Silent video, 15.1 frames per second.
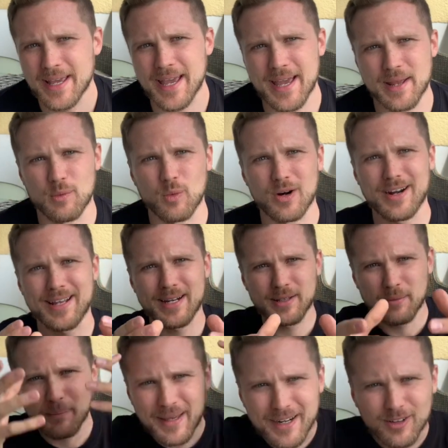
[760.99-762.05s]
And we're in
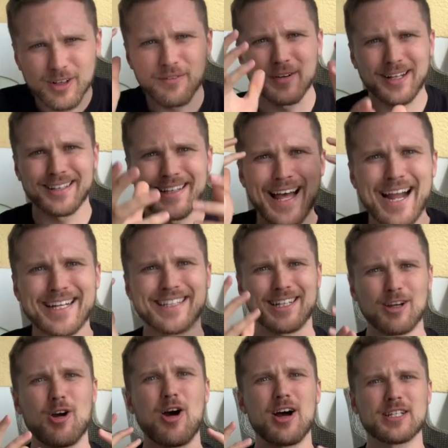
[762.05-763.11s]
the middle of a galactic
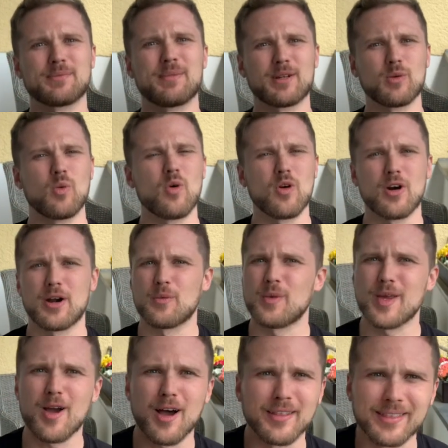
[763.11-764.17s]
cosmic war, and
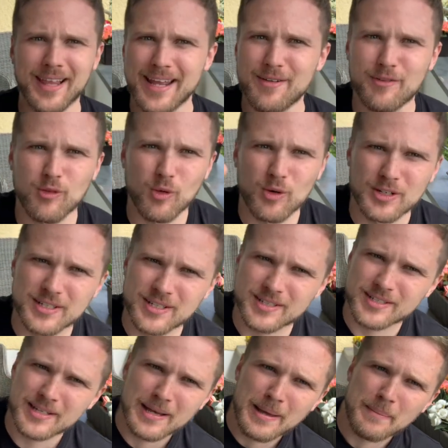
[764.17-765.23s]
we got light
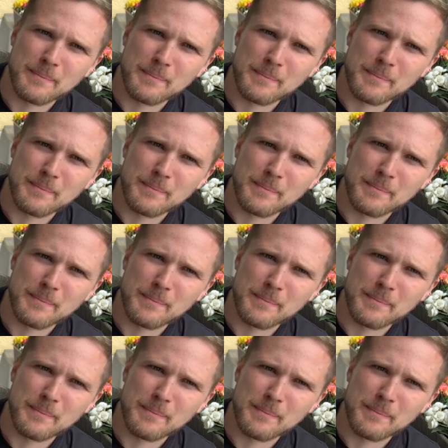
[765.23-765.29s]
forces